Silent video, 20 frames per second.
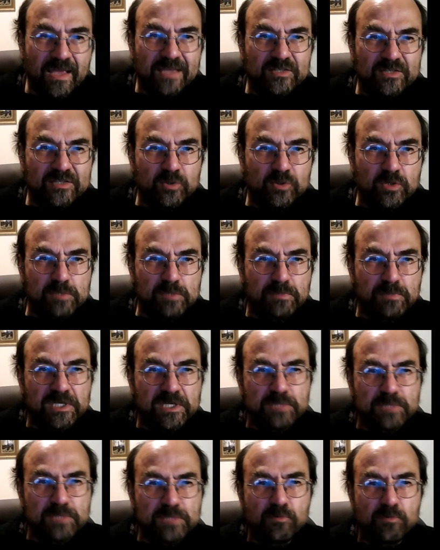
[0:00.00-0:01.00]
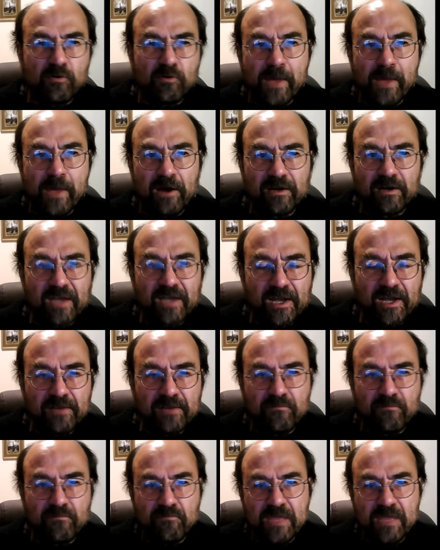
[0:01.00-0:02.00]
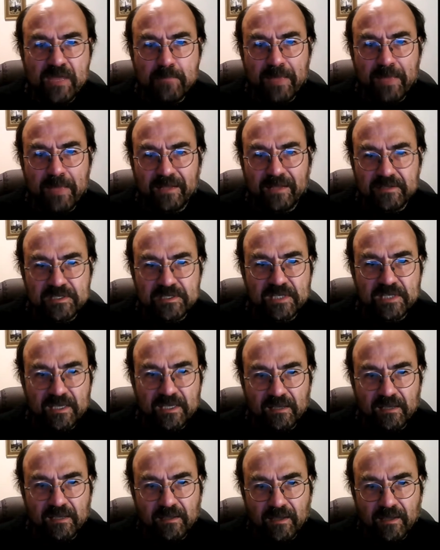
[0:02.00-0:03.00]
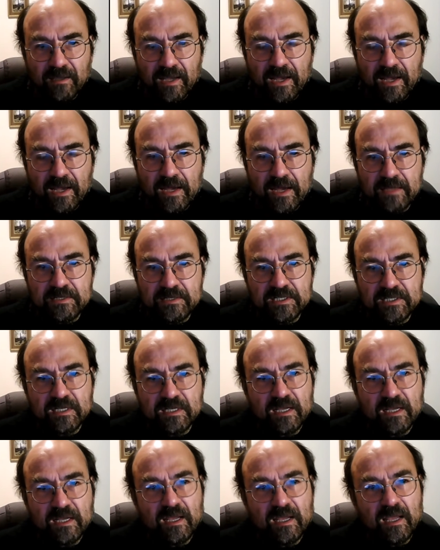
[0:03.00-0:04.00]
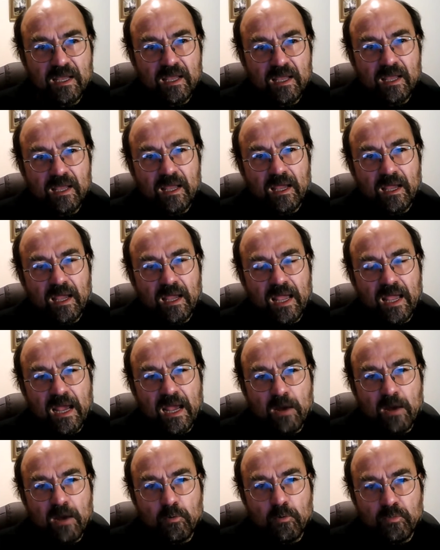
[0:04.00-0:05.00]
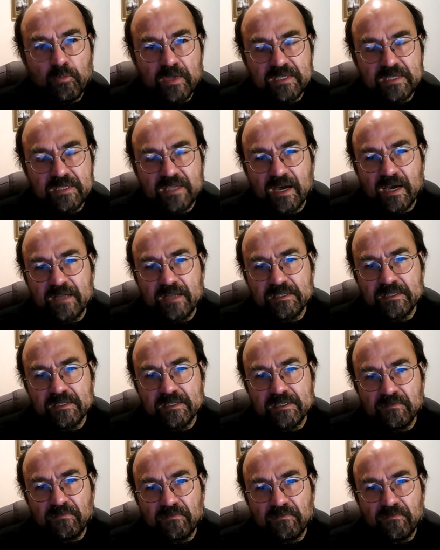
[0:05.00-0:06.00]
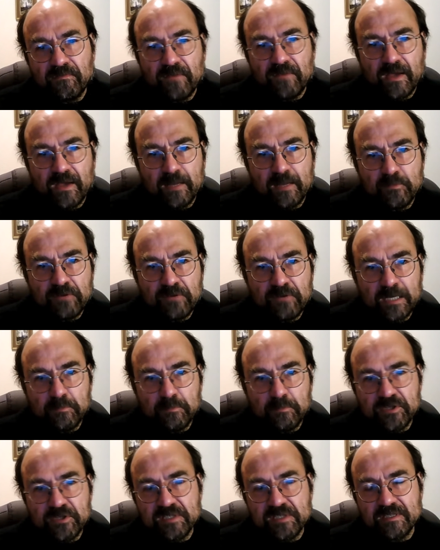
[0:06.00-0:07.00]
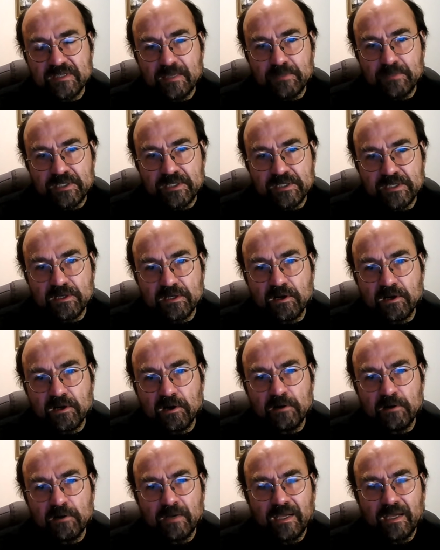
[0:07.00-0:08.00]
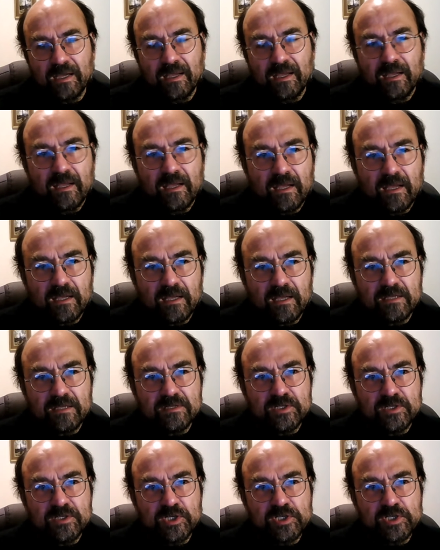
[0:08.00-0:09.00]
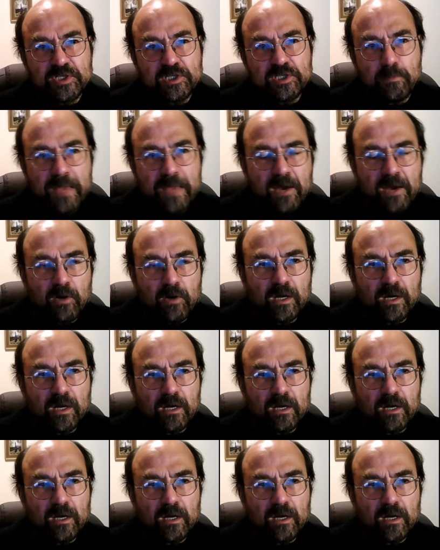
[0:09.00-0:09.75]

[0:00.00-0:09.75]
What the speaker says: talks much more about kind of rebalancing and how these kinds of animus images are just about